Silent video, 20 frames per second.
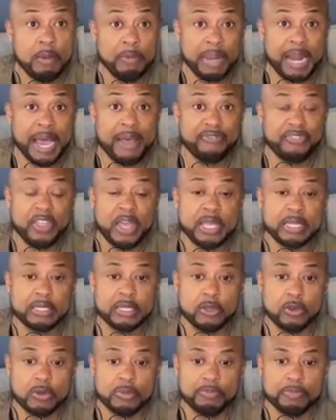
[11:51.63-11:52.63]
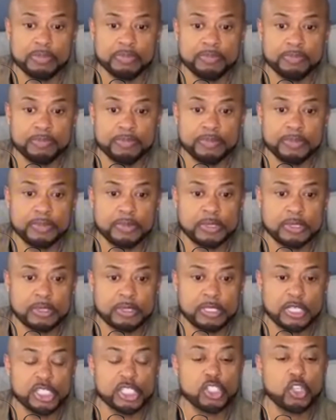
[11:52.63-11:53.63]
but I've thanked her
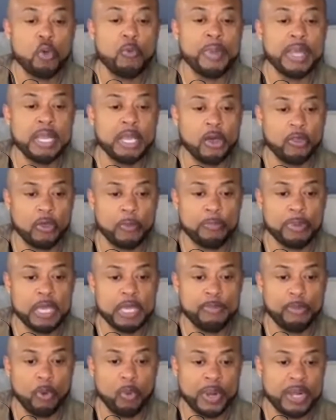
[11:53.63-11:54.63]
to so many other people.